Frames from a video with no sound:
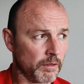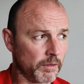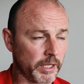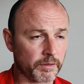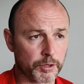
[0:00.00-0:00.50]

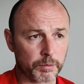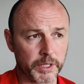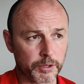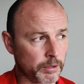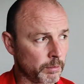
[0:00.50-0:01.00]
of a
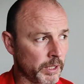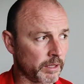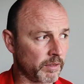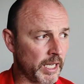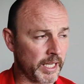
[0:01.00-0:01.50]
switch or the blink
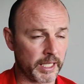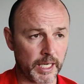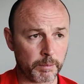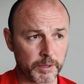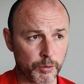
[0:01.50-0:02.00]
of an eye. It
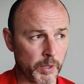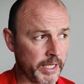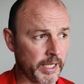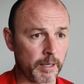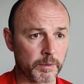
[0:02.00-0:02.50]
happens when
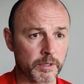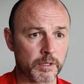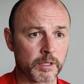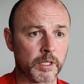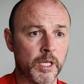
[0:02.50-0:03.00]
it happens,
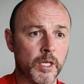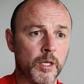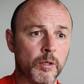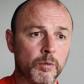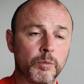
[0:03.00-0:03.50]
and
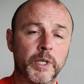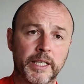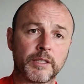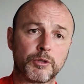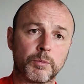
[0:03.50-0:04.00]
we're
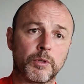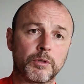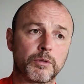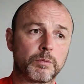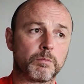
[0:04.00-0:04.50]
working
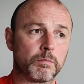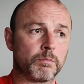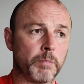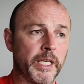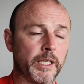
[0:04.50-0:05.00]
towards
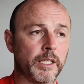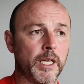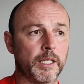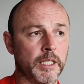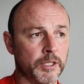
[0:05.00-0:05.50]
making
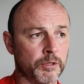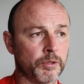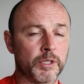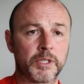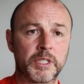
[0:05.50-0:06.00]
that. He's
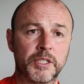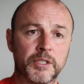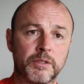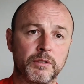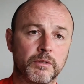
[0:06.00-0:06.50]
another
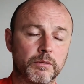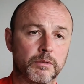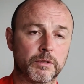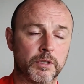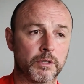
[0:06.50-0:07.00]
addition
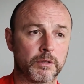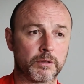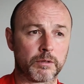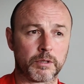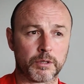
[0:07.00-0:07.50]
to
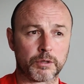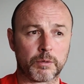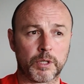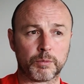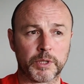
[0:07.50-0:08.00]
the
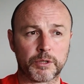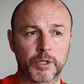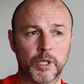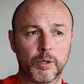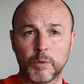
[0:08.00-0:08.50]
squad, which
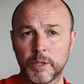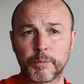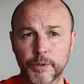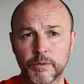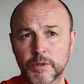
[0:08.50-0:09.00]
will
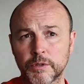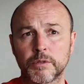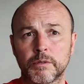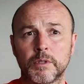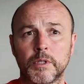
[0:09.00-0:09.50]
improve us,
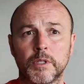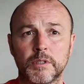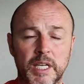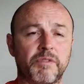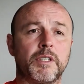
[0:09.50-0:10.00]

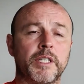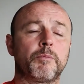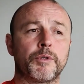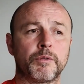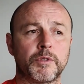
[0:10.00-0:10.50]
definitely
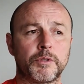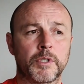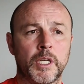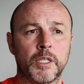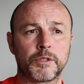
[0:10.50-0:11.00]
improve us.
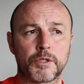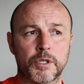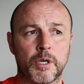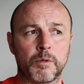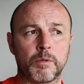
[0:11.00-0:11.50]

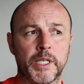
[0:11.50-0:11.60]
So